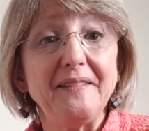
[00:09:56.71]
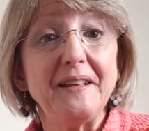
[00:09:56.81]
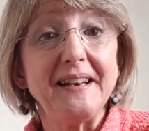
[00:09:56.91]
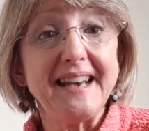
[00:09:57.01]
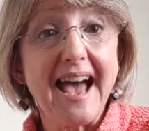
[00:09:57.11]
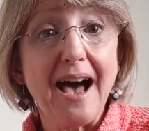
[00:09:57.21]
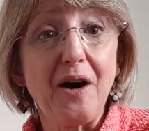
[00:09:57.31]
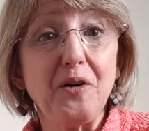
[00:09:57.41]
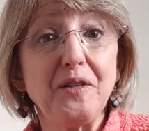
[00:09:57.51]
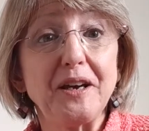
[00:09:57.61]
that
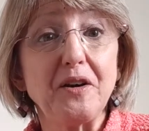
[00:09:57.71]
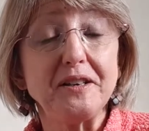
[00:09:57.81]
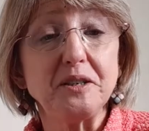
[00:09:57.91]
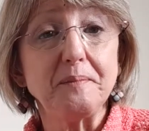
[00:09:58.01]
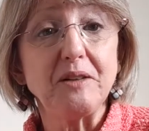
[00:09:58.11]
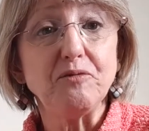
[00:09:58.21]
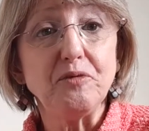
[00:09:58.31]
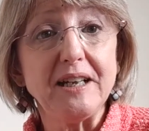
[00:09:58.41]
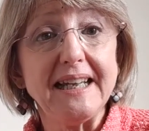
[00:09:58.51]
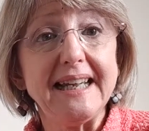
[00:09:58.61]
now they're going to be
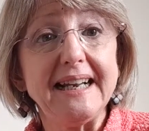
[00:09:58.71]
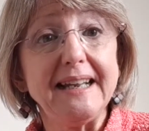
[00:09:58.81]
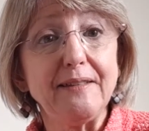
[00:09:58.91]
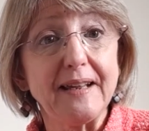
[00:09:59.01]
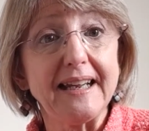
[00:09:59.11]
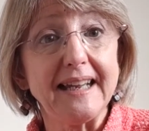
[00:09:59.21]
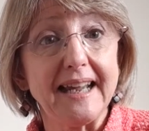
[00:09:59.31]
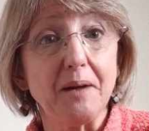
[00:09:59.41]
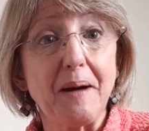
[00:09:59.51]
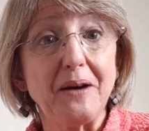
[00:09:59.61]
really
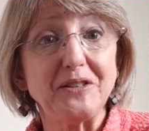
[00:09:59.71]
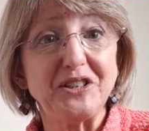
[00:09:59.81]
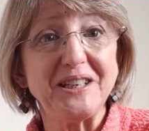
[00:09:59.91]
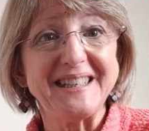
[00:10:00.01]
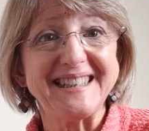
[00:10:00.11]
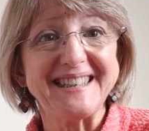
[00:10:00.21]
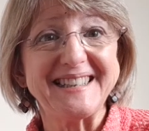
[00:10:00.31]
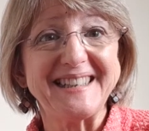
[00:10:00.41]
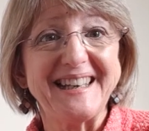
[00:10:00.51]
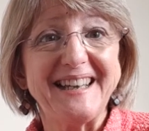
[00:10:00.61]
thinking about
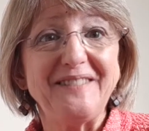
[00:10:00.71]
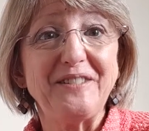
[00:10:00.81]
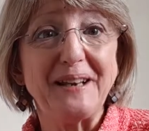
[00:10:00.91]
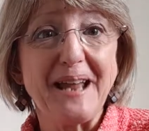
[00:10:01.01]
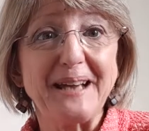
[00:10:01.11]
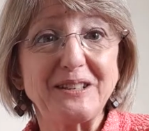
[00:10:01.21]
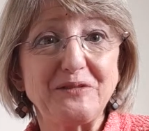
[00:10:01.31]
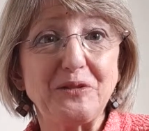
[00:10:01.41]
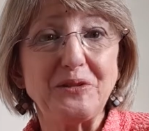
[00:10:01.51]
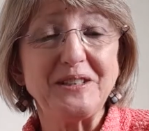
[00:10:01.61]
Jesus for the next
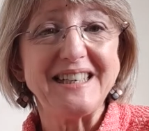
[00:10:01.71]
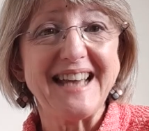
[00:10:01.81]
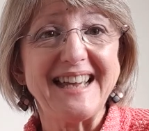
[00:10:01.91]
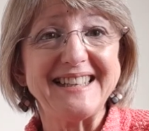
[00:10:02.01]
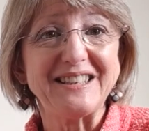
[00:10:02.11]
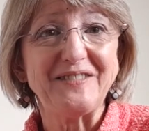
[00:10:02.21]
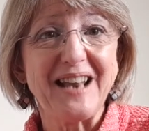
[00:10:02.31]
40 days of